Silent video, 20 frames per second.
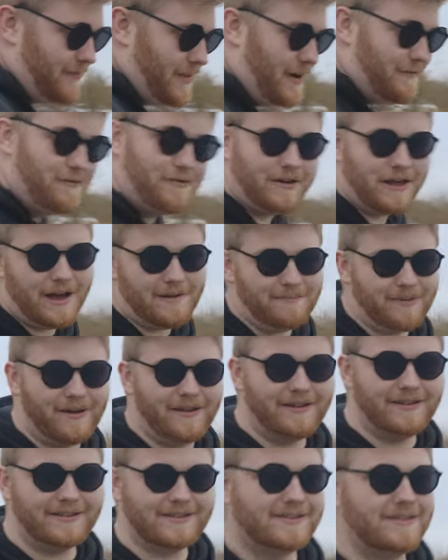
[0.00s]
I've already had
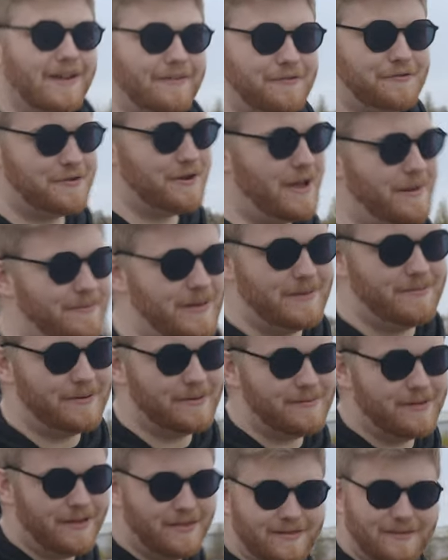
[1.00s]
buyers, I've already had
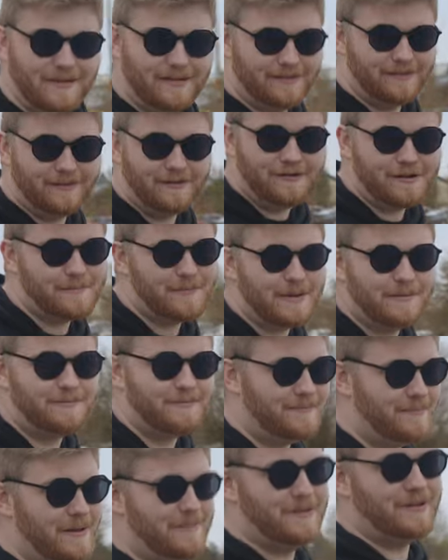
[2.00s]
people in, already people,
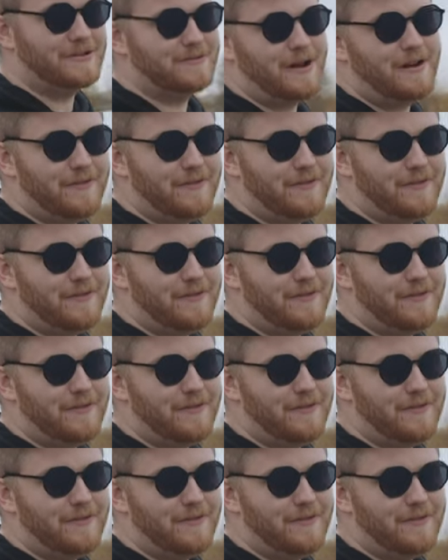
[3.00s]
people messaging.